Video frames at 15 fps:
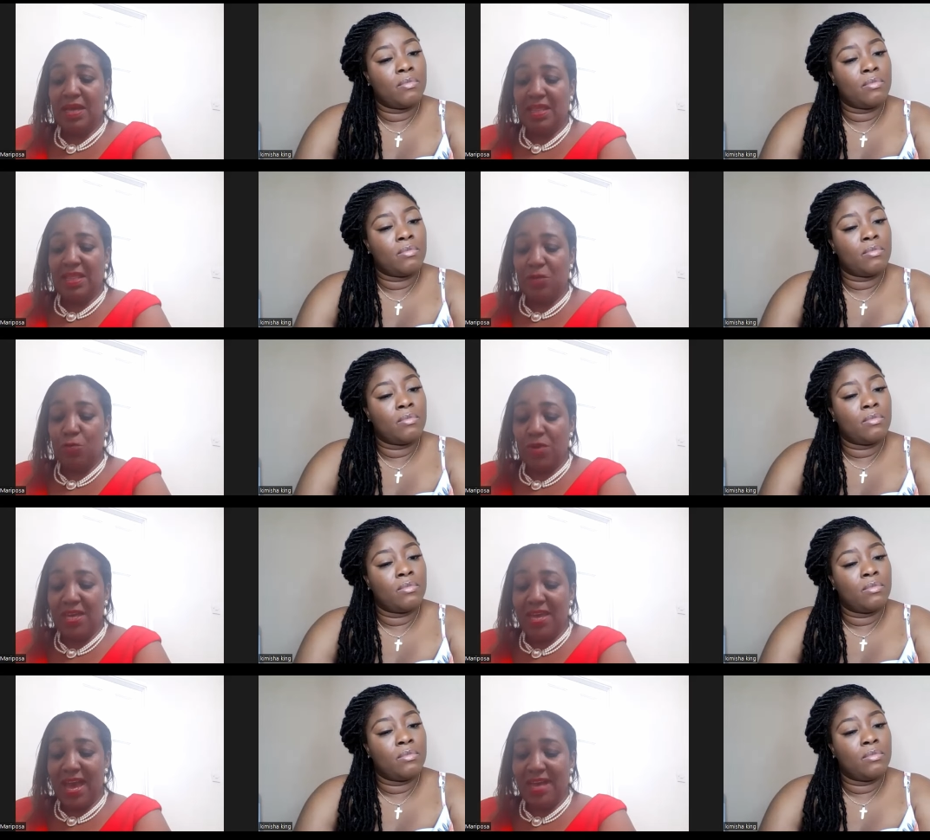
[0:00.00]
Speaker 1: we
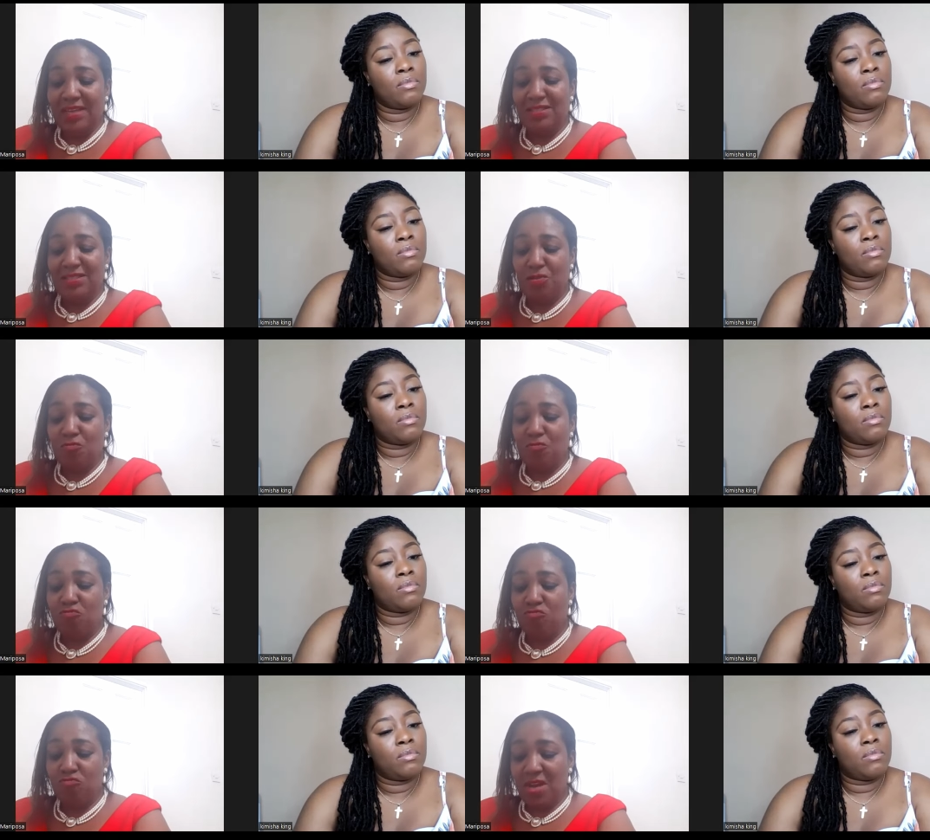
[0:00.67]
had to
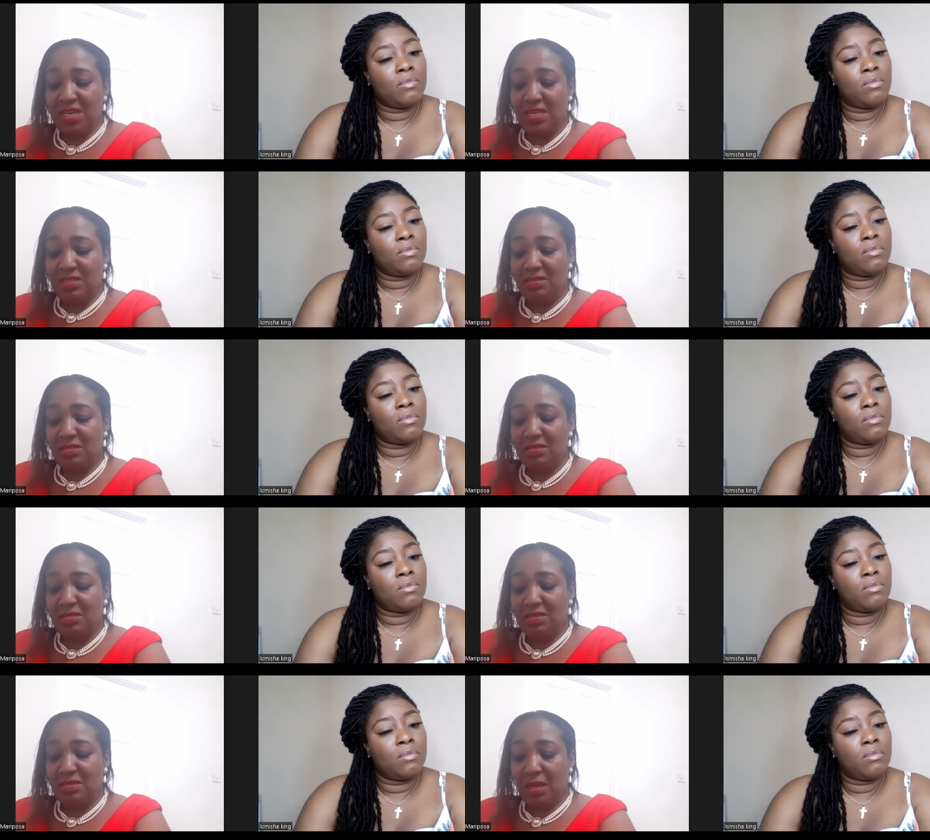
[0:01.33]
write
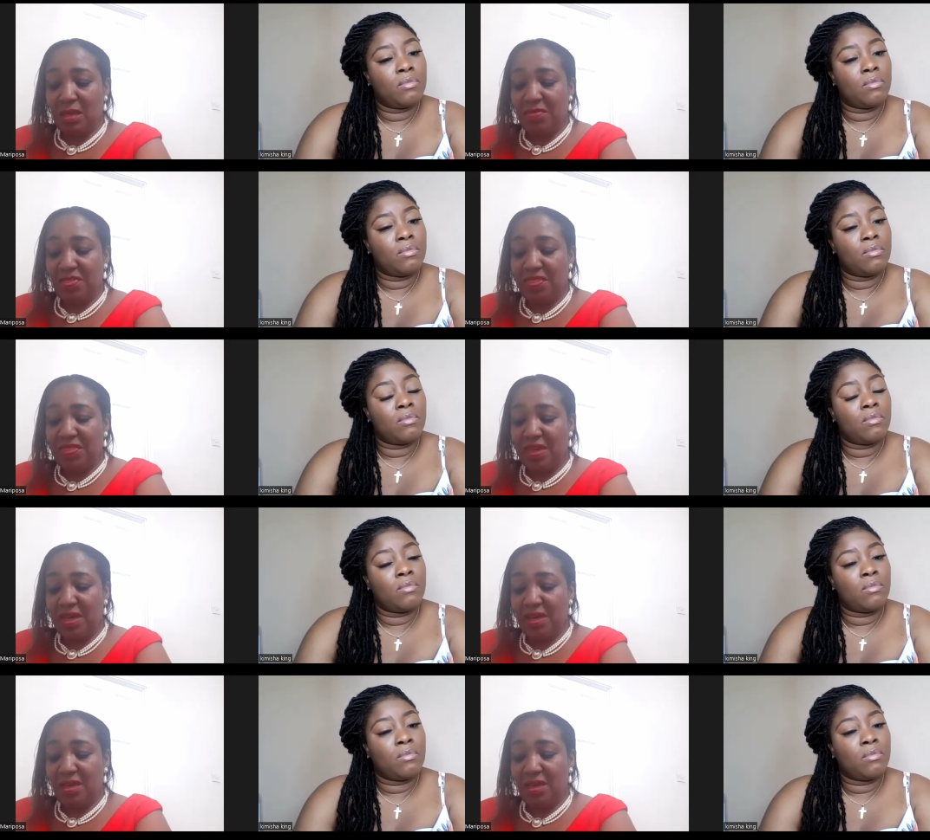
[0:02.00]

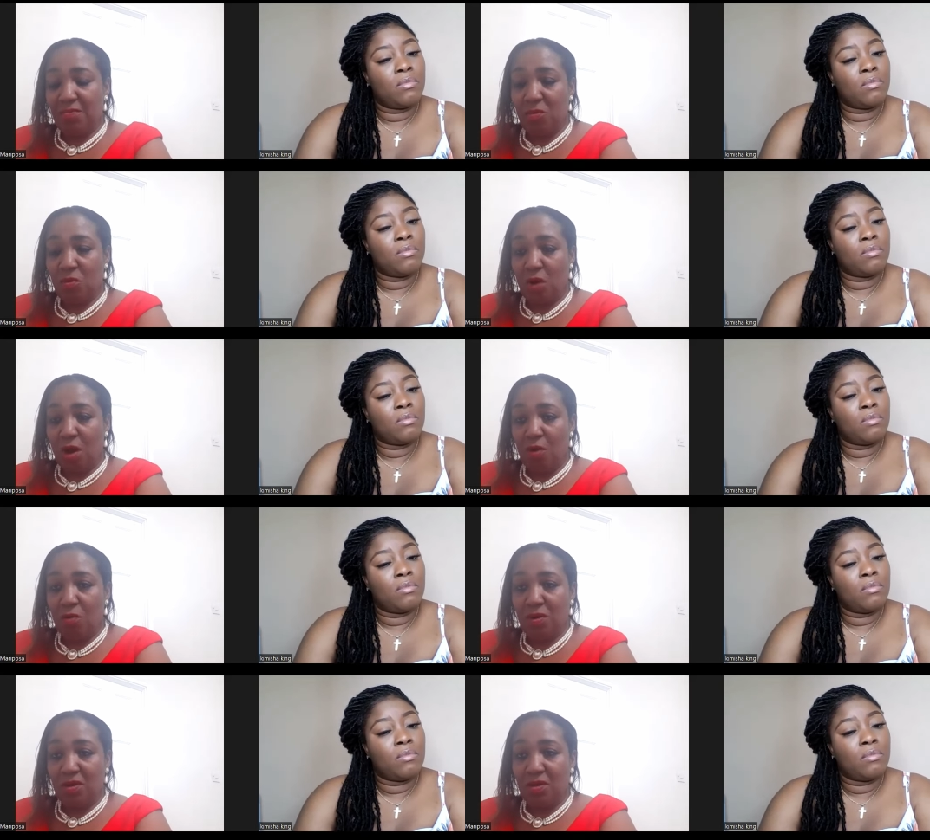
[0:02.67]
something about
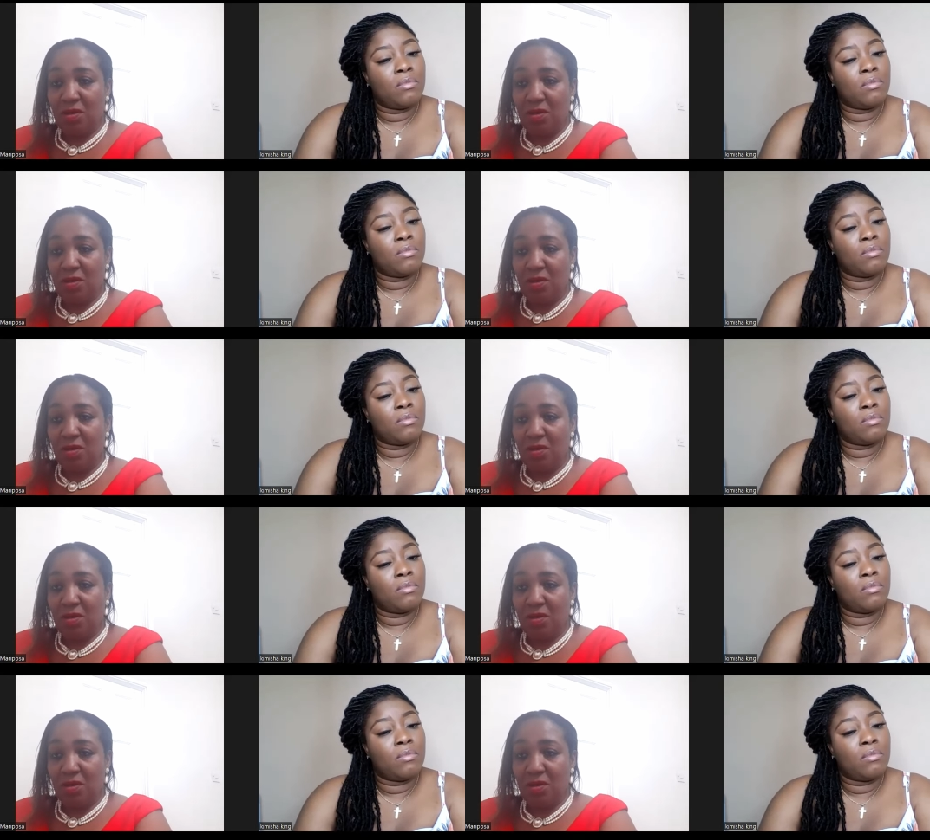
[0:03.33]
our